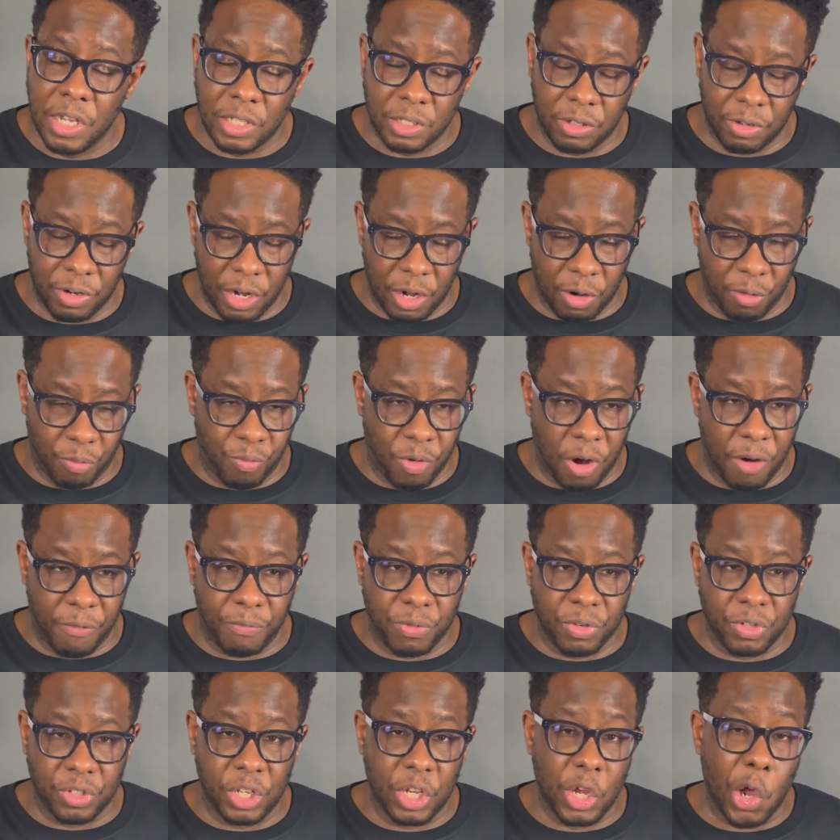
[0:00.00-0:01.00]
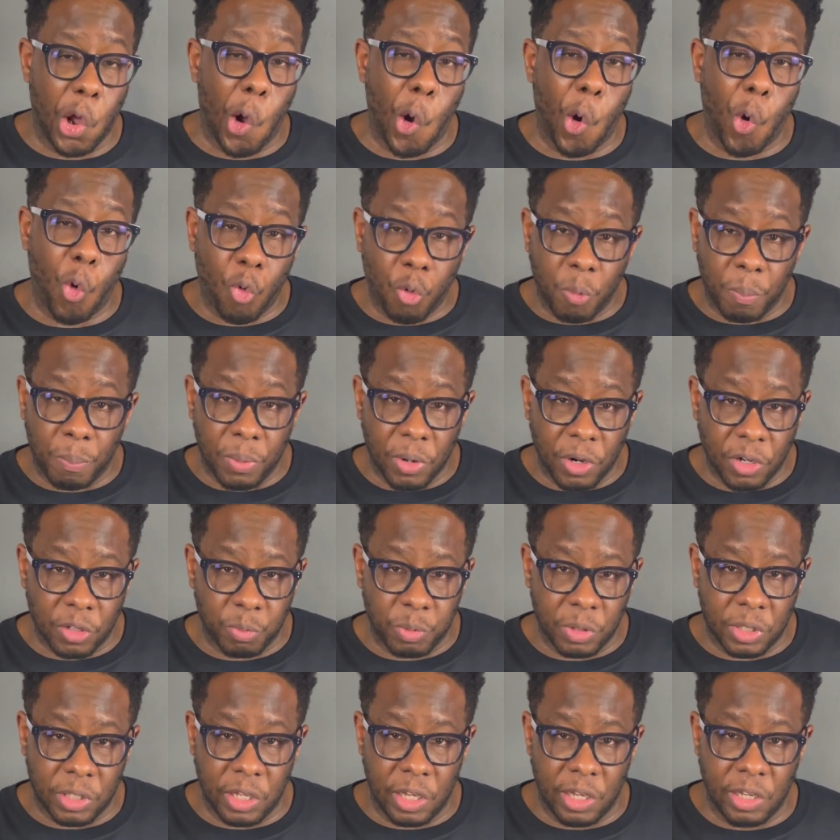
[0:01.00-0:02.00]
So they're referencing old books
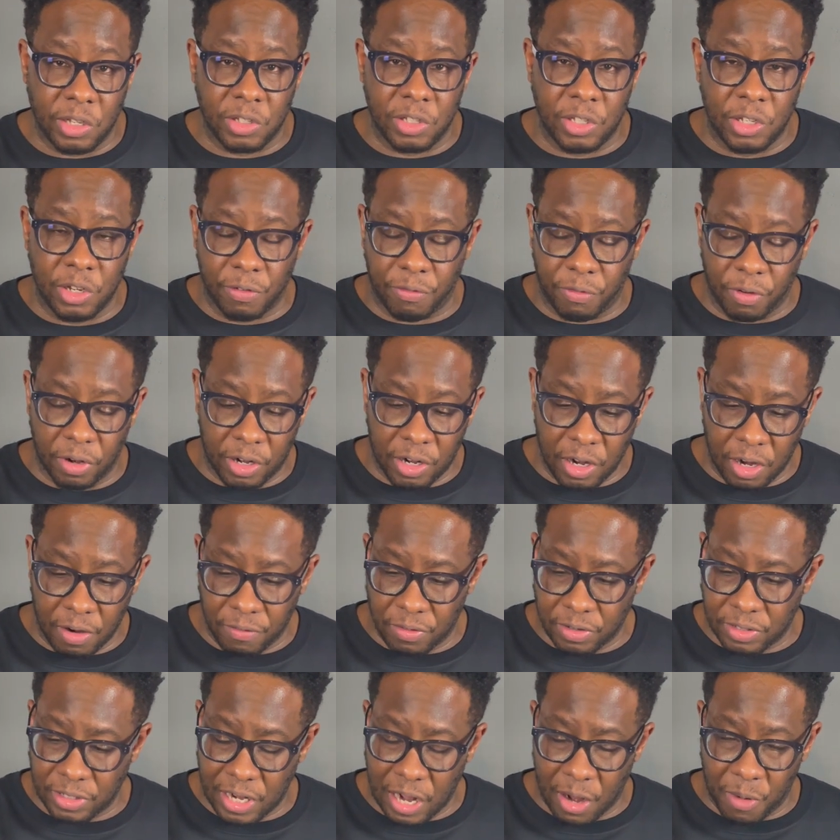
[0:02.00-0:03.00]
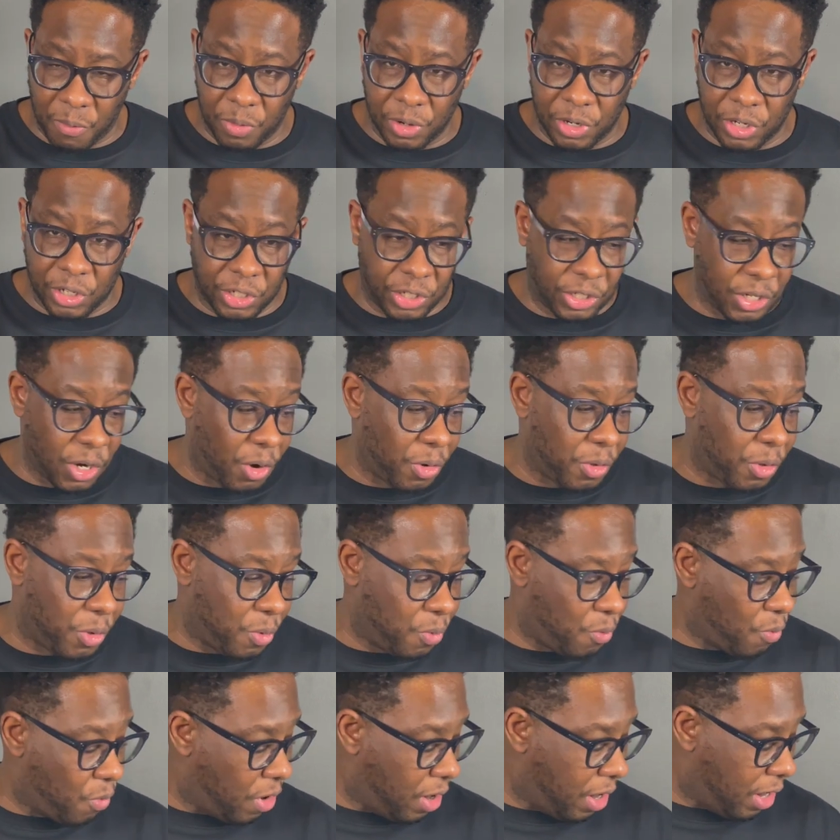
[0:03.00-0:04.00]
with these different covers. And I want to show
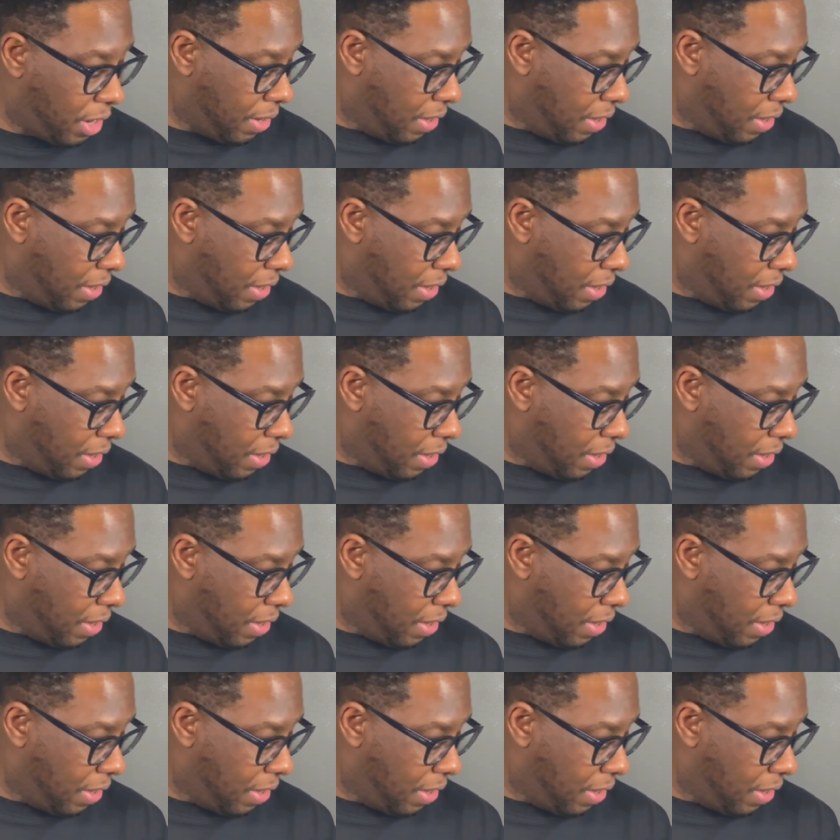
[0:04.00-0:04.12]
you one.